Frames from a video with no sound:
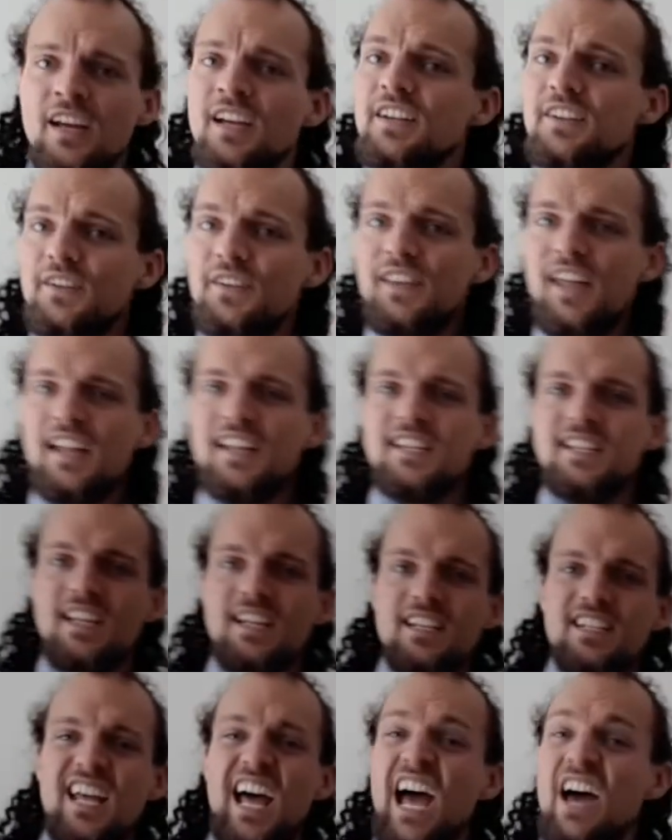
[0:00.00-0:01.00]
So in that
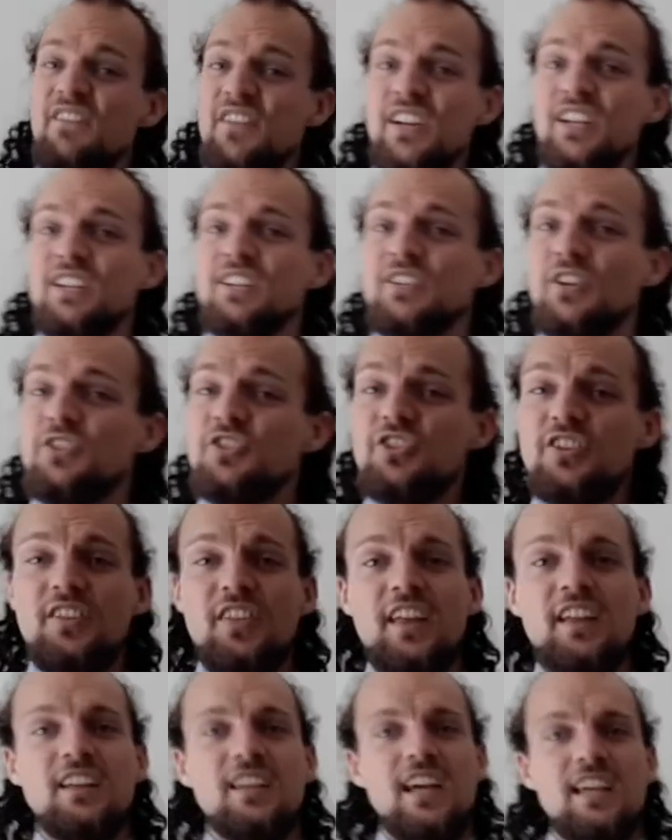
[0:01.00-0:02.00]
sense, having such
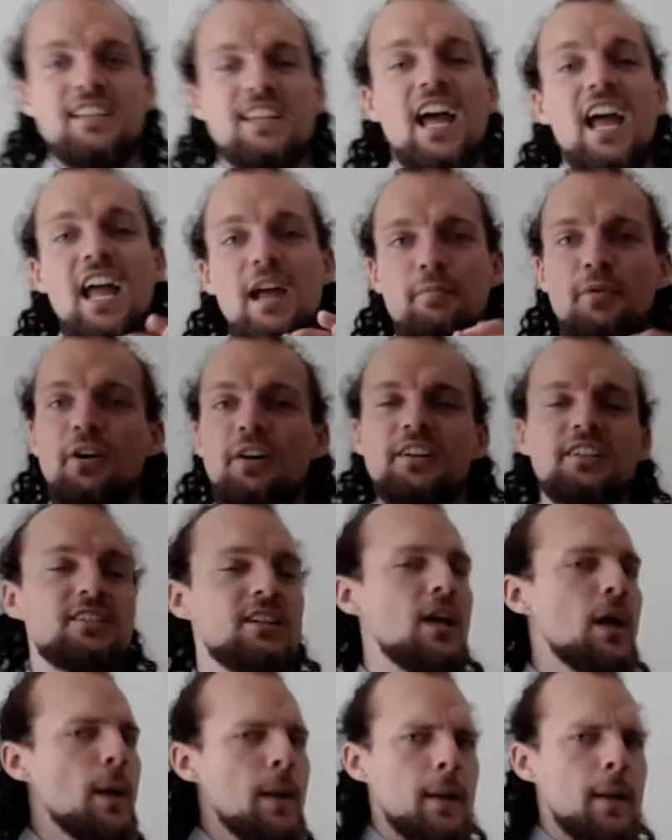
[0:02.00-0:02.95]
thing as epochs.